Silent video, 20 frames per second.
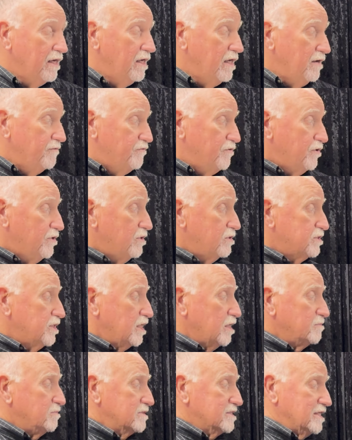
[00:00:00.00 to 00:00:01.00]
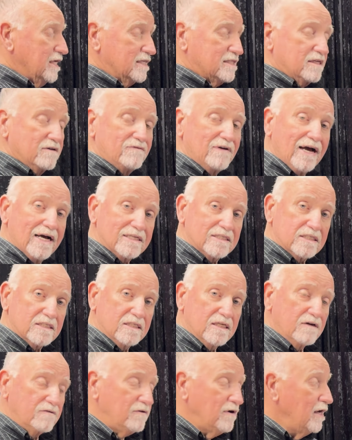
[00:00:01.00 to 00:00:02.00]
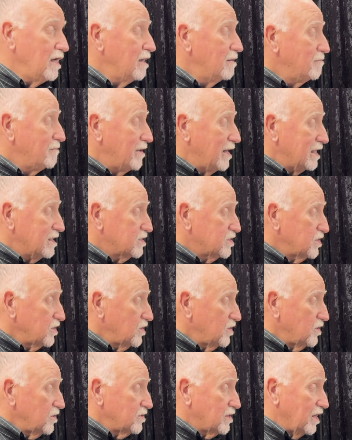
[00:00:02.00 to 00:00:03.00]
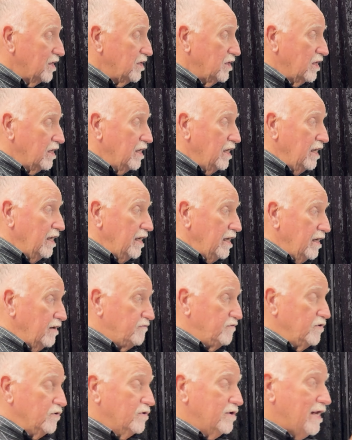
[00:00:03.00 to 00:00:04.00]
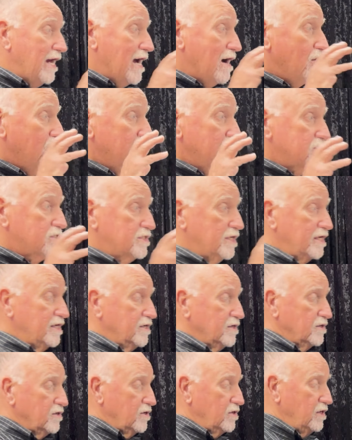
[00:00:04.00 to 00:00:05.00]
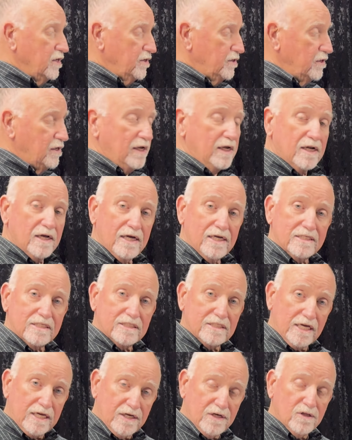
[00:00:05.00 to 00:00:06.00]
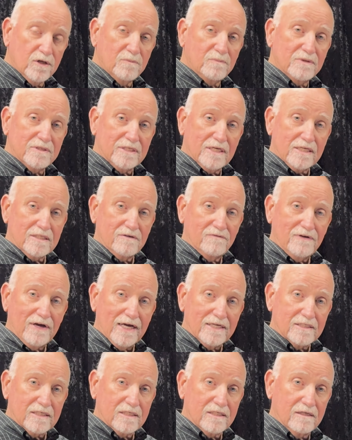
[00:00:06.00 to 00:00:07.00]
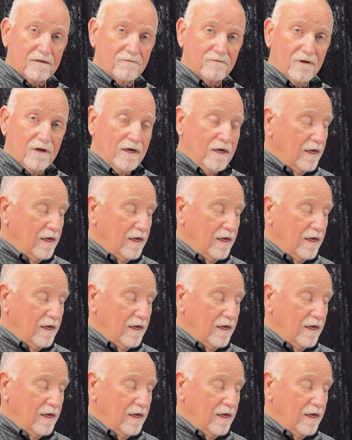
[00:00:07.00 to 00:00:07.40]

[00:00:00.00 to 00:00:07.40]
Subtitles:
If you're using a possessive adjective, make sure that if your noun is singular, you need a singular possessive adjective.